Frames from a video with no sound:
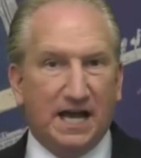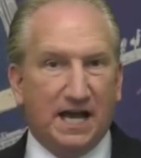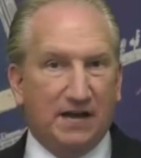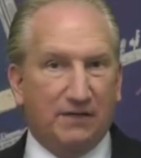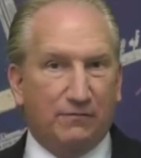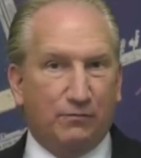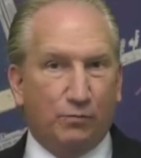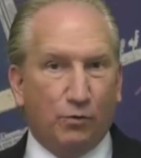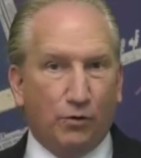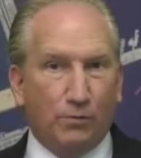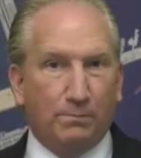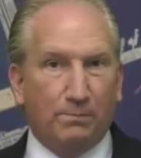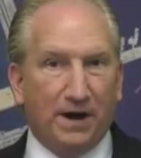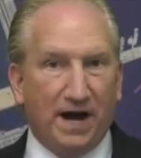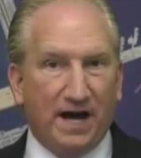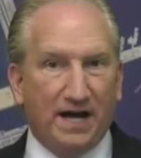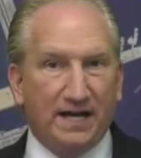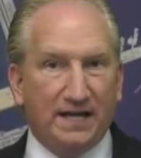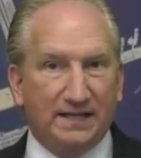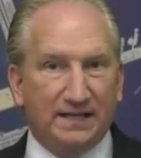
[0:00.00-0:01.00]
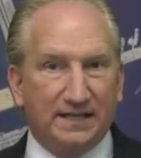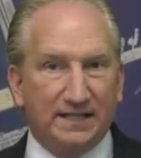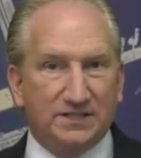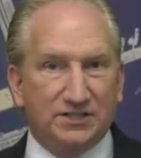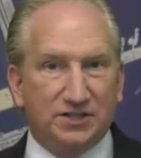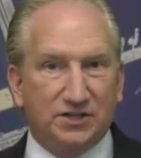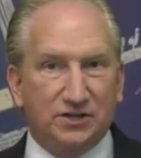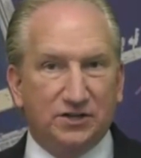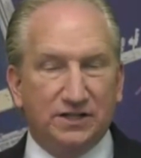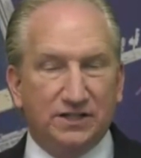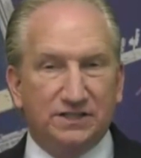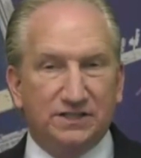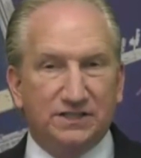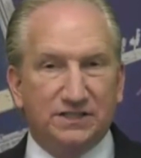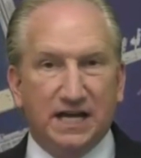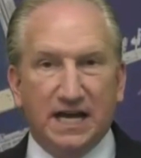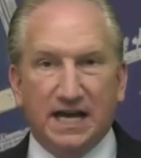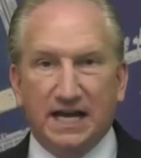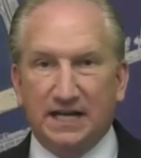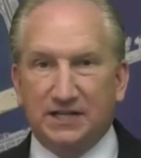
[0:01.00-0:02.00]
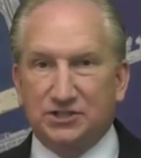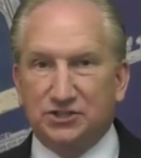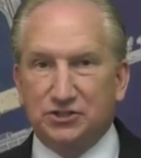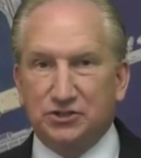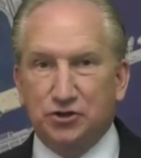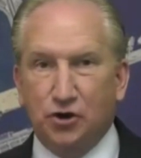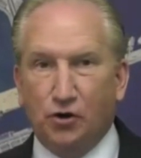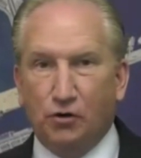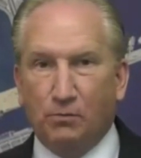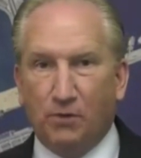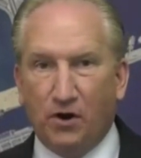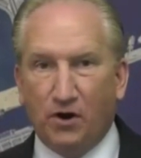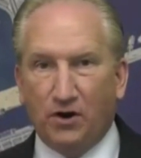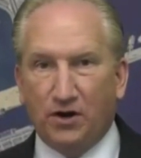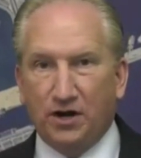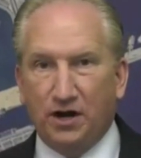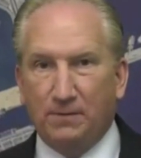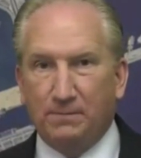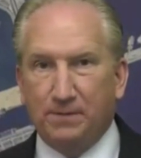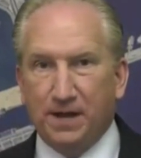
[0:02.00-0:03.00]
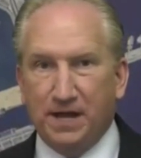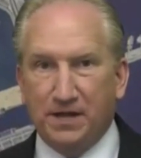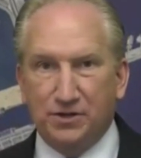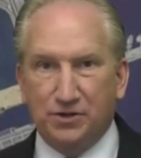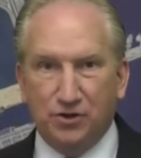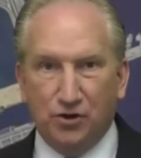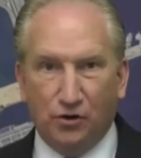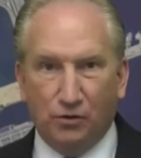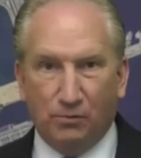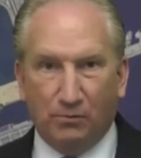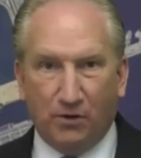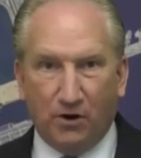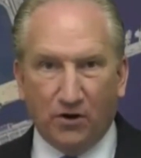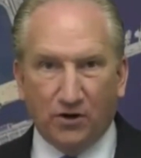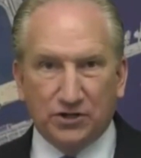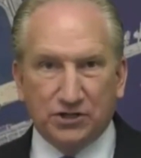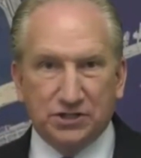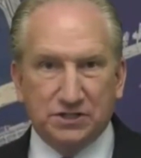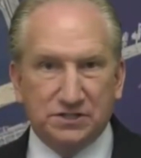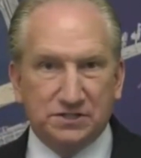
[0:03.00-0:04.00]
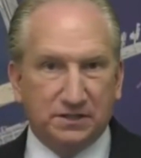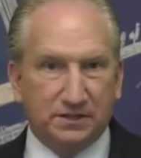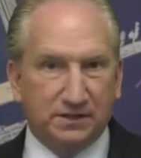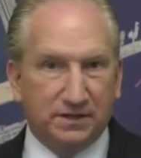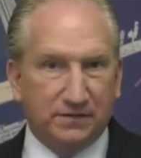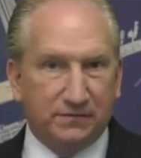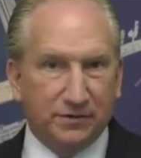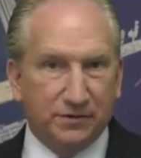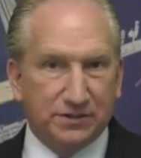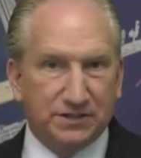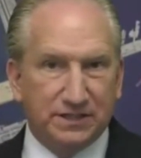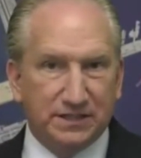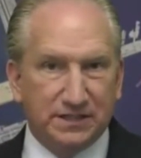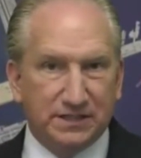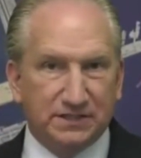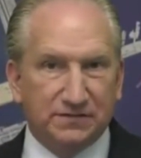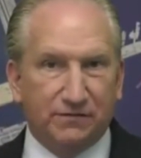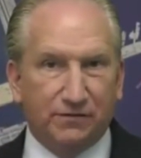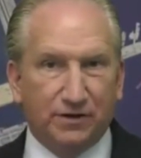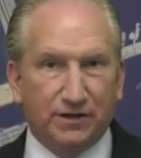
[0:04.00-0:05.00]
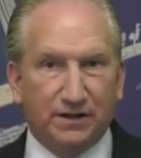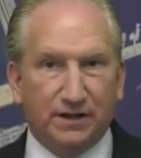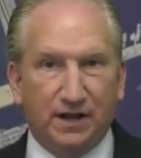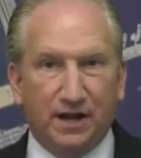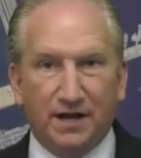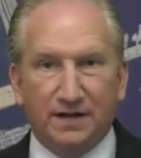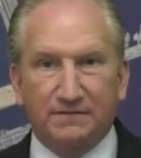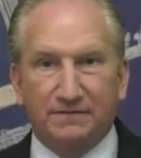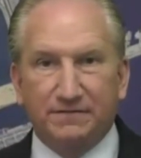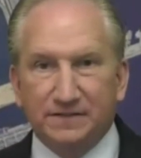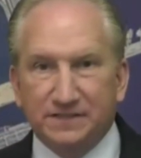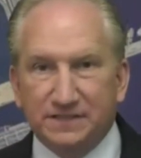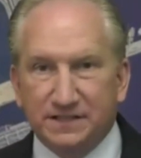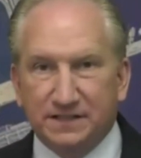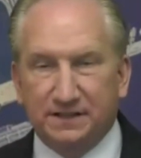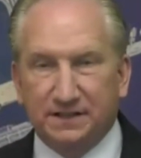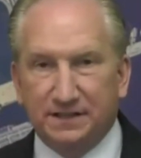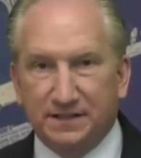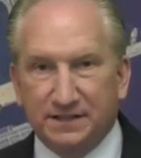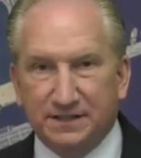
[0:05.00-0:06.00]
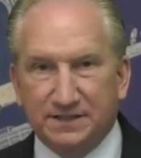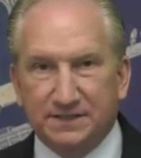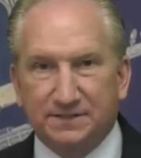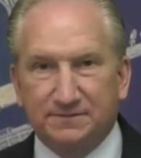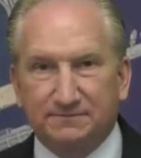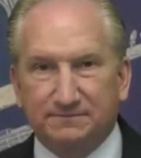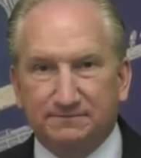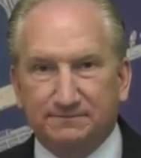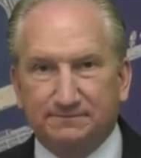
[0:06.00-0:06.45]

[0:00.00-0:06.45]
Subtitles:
If we're buying these goods, it's no markup and no margin delivered to these frontline facilities.